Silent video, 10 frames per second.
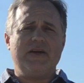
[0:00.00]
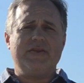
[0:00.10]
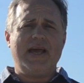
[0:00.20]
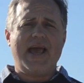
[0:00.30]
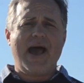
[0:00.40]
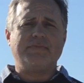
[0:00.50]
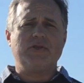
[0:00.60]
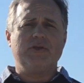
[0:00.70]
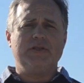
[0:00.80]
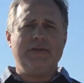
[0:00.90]
there, they
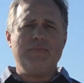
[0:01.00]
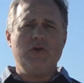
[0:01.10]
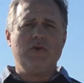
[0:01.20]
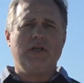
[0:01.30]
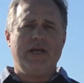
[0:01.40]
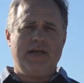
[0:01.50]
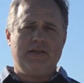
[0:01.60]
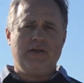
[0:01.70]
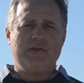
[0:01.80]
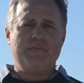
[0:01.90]
absolutely
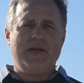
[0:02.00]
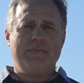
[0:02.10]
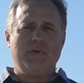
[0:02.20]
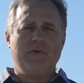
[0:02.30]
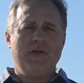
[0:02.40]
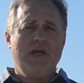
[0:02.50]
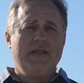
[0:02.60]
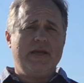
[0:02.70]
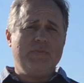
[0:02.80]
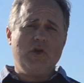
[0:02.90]
mutilated those people.
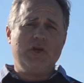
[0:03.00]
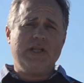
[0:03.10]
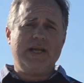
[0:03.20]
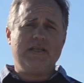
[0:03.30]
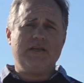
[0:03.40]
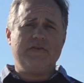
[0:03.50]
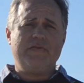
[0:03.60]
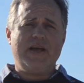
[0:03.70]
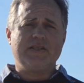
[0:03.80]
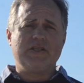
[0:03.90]
They mutilated the
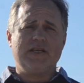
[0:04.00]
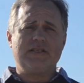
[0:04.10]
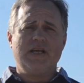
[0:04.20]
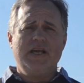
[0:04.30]
defenseless,